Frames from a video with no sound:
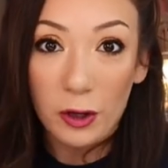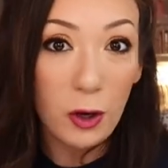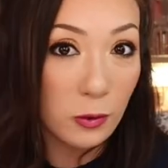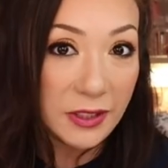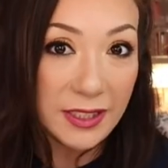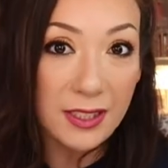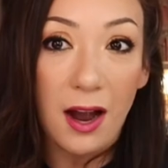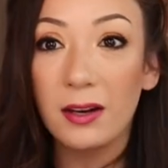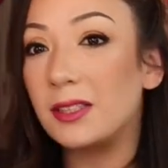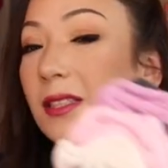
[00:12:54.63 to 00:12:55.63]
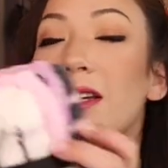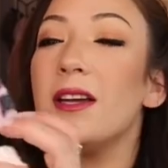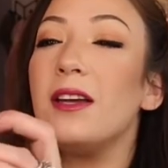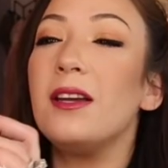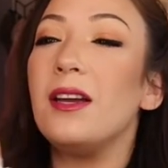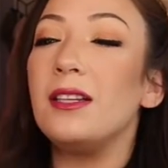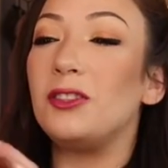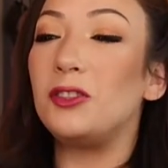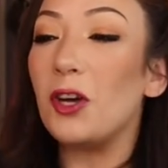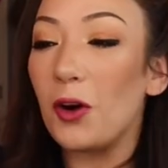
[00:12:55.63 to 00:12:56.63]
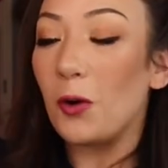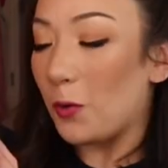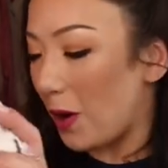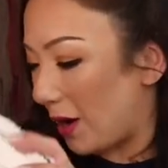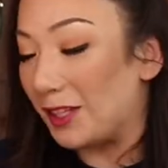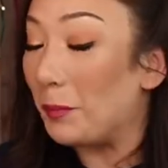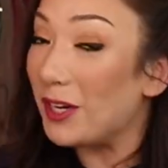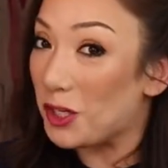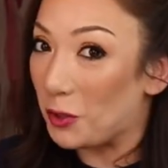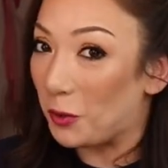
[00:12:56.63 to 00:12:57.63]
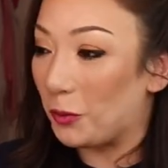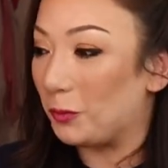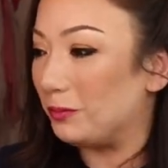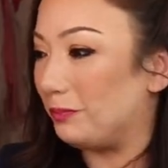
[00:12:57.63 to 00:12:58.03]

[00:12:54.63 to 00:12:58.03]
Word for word: cozy socks. So let me show you.